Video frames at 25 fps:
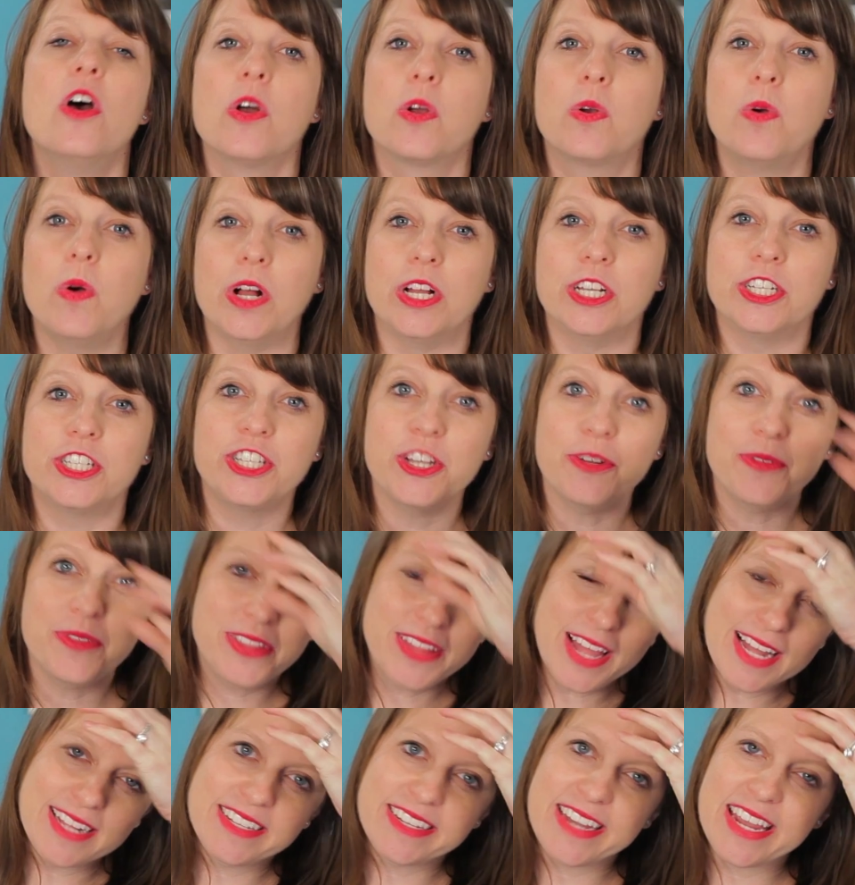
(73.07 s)
Cool, so
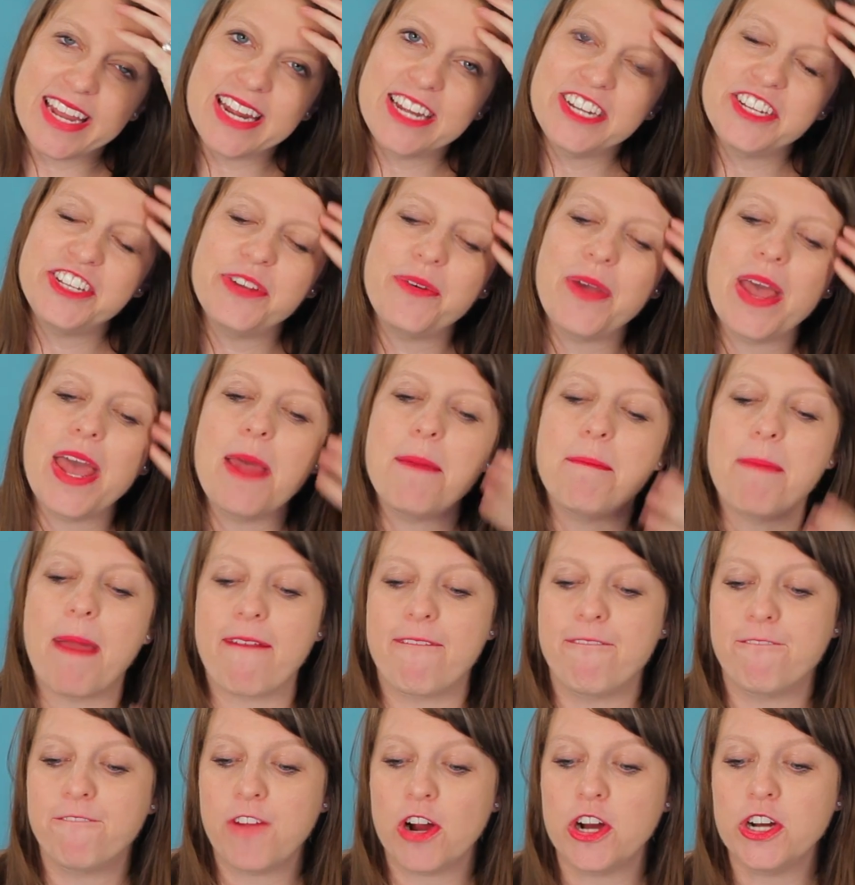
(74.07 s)
let's get into it.
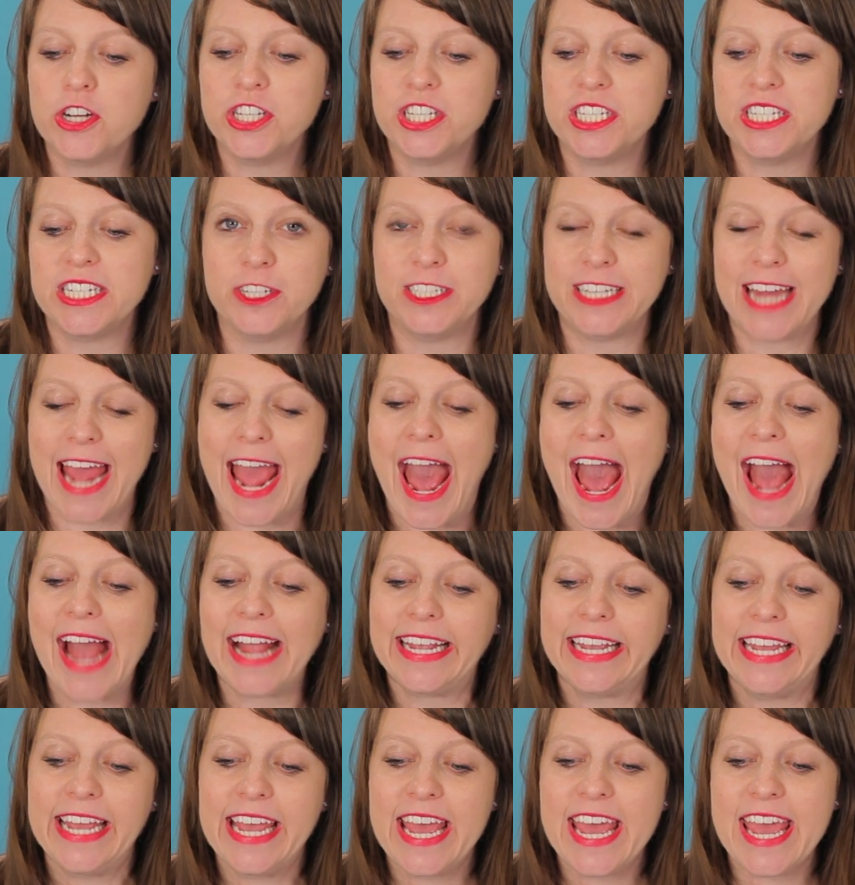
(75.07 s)
My first
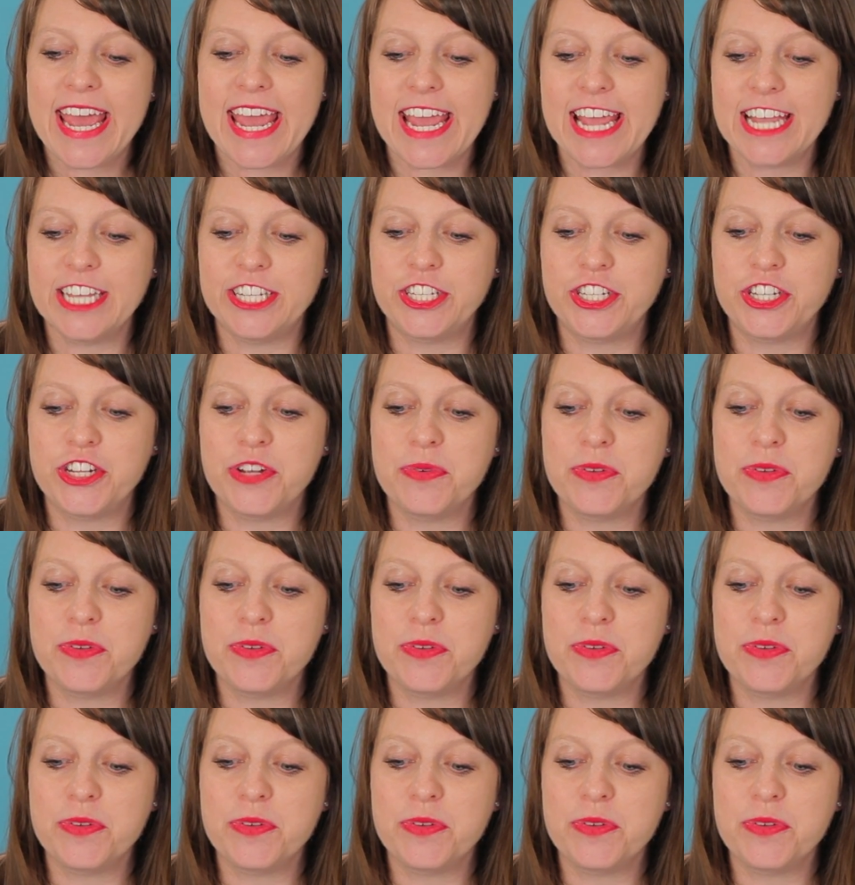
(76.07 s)
hack is to